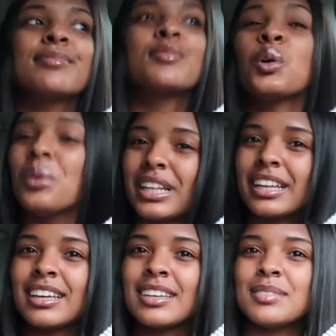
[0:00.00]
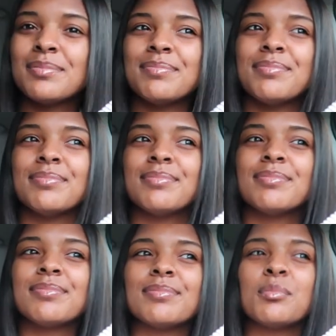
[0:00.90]
ruining it
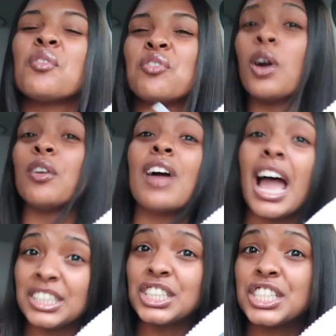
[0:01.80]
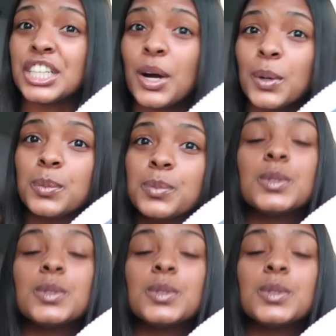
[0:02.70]
before a fashion show.